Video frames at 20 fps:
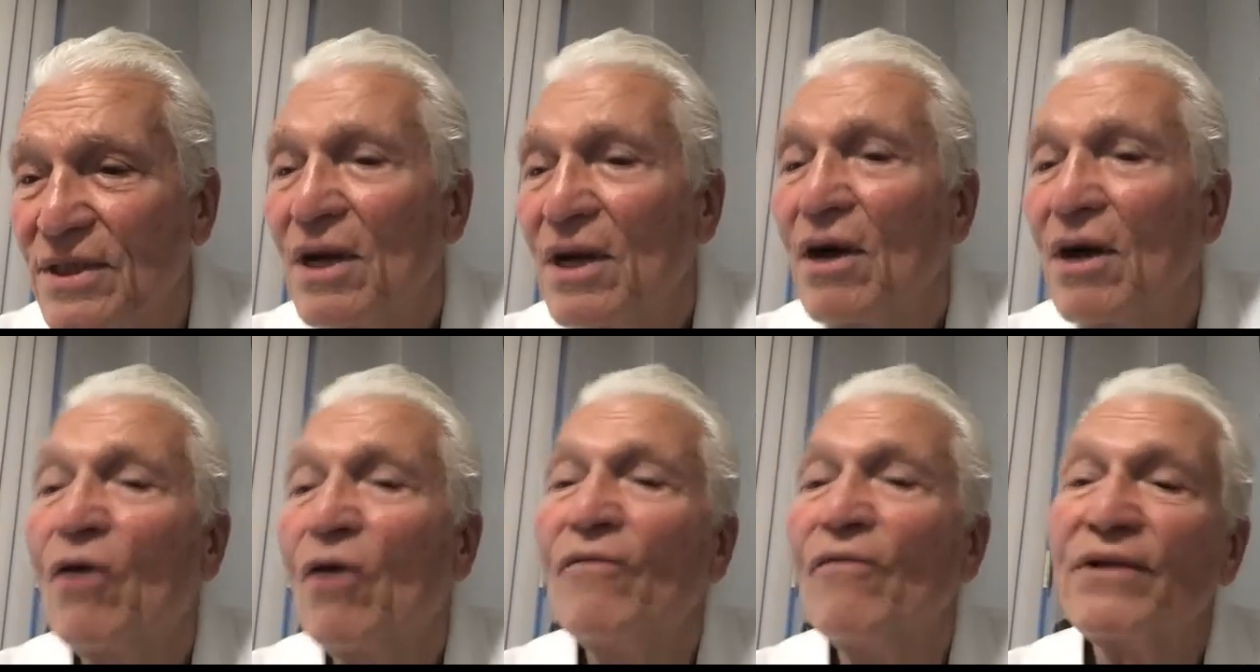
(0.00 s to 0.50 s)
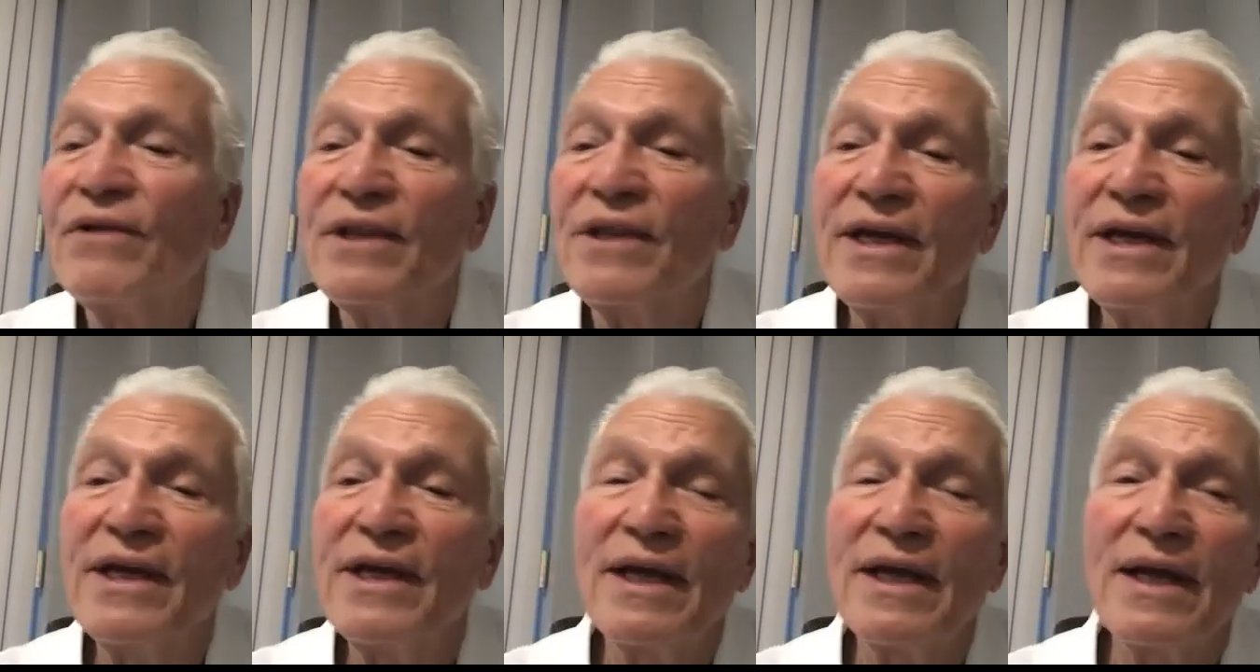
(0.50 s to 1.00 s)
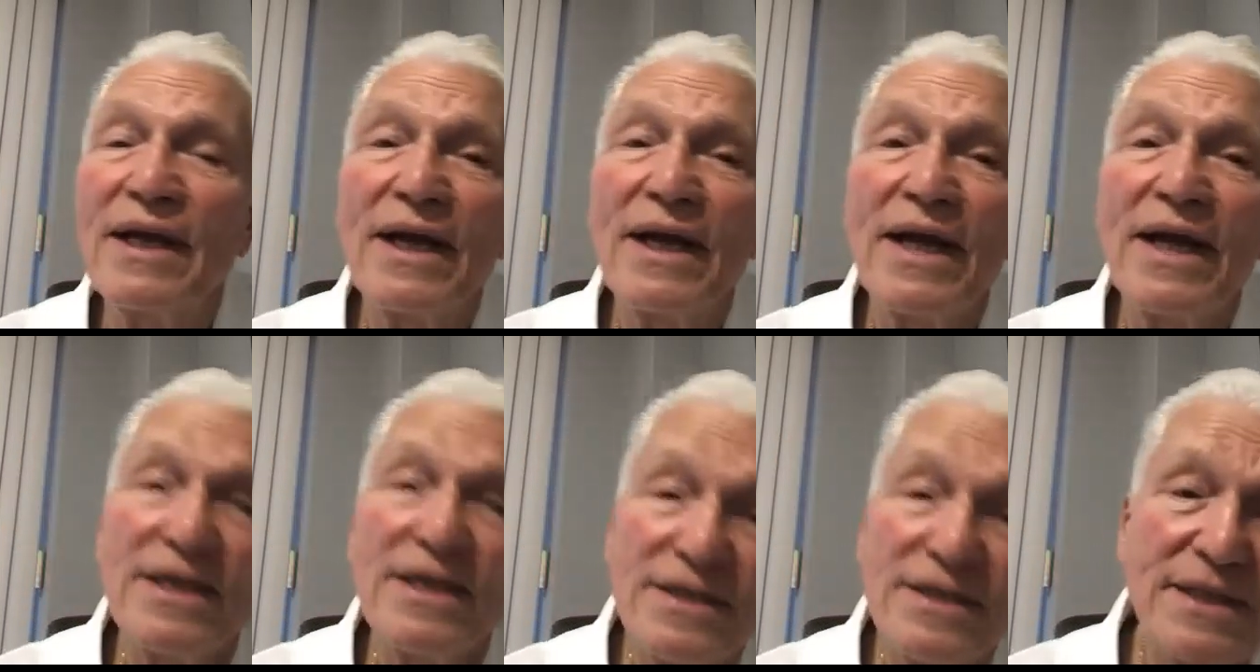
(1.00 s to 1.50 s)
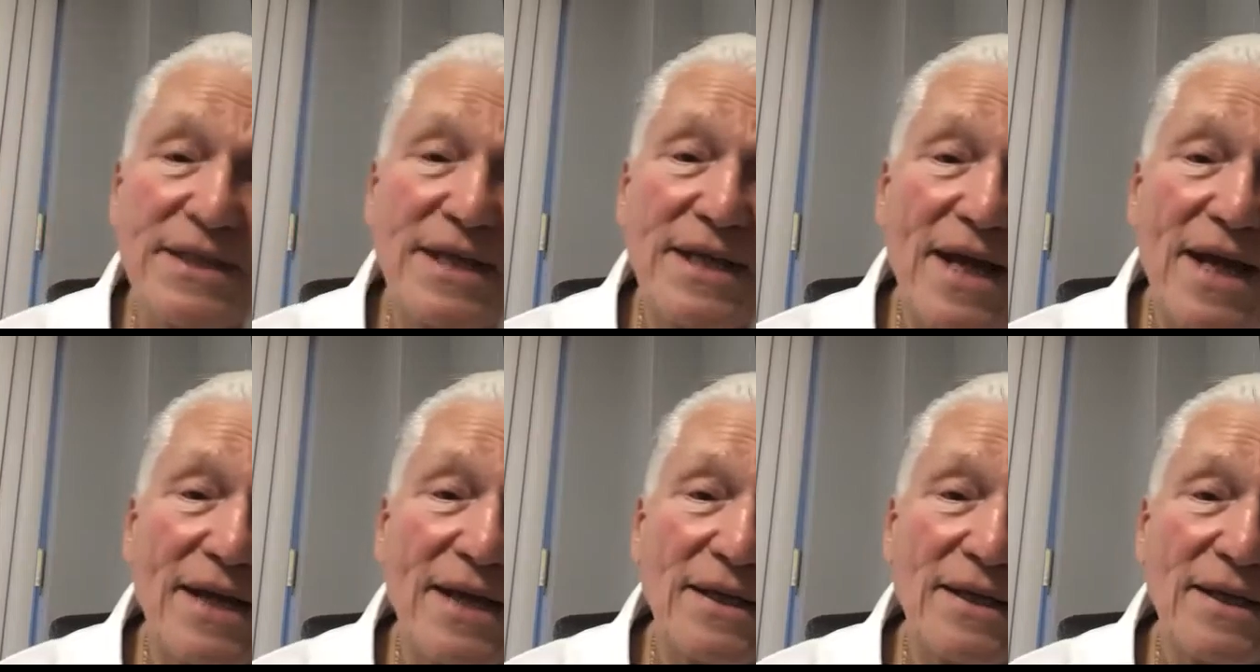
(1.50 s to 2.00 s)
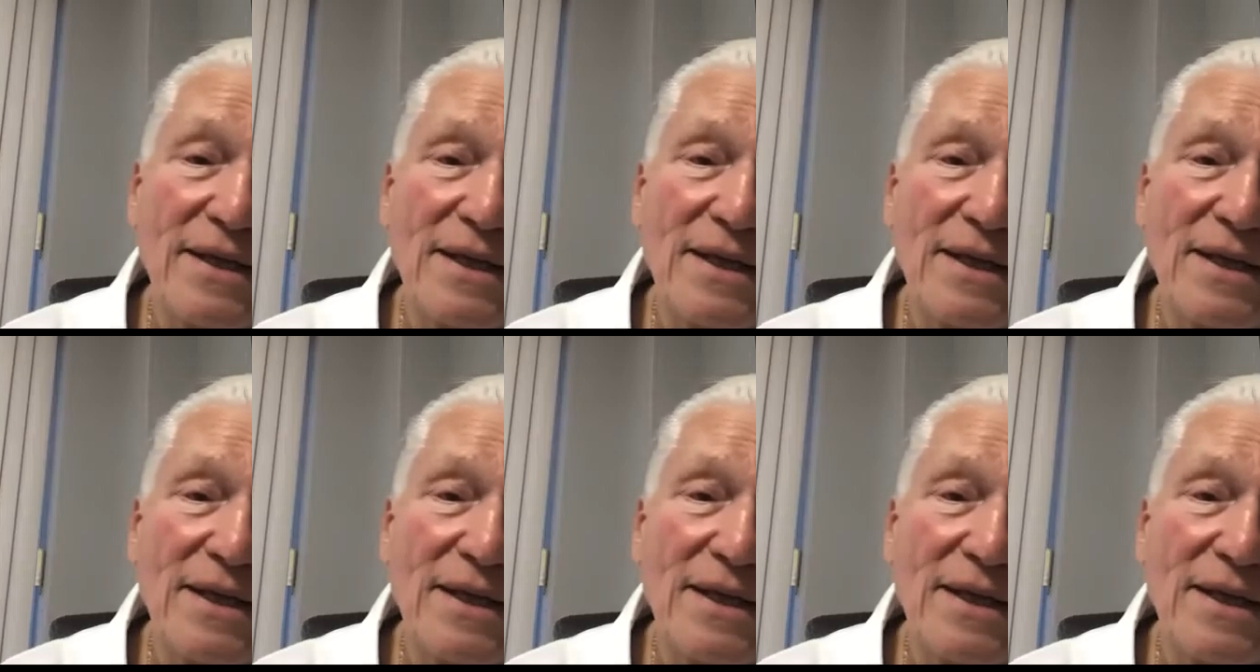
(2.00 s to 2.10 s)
over the internet.